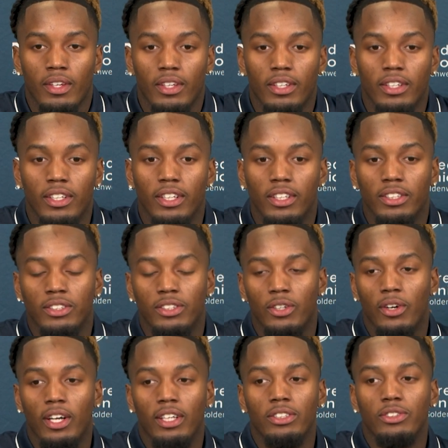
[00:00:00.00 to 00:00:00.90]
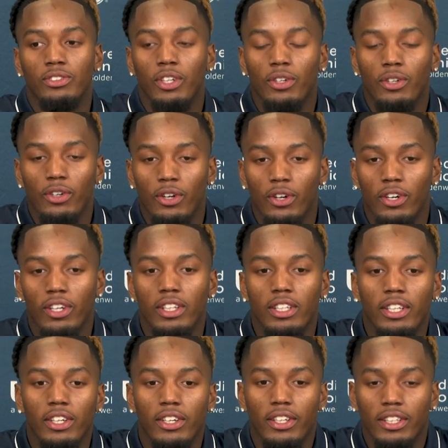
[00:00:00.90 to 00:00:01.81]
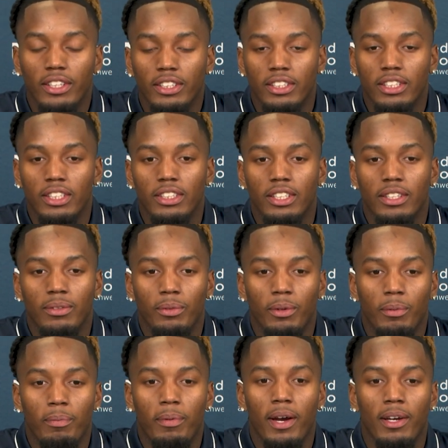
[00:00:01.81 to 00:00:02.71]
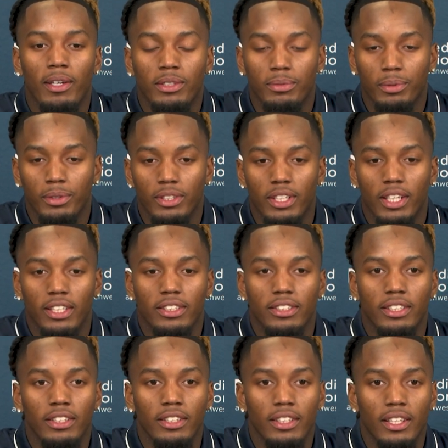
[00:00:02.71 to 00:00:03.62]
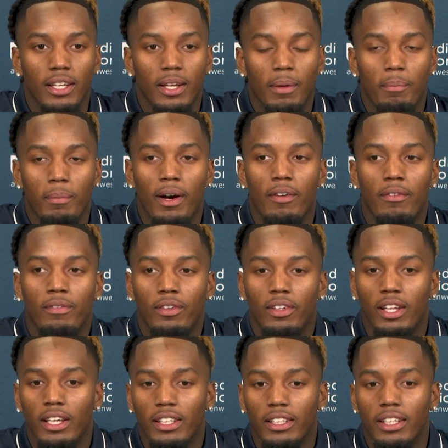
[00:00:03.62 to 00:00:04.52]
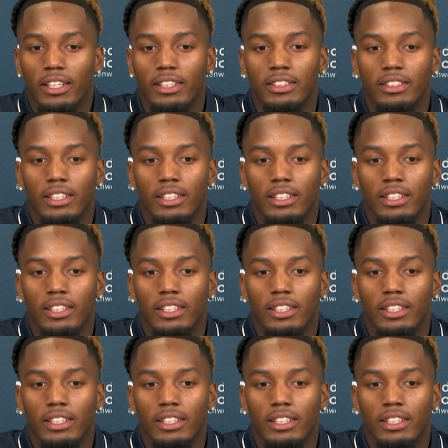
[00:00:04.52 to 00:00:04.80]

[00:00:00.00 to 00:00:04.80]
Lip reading: Yeah, so I struggled earlier in the season with pass protection, but I feel like that's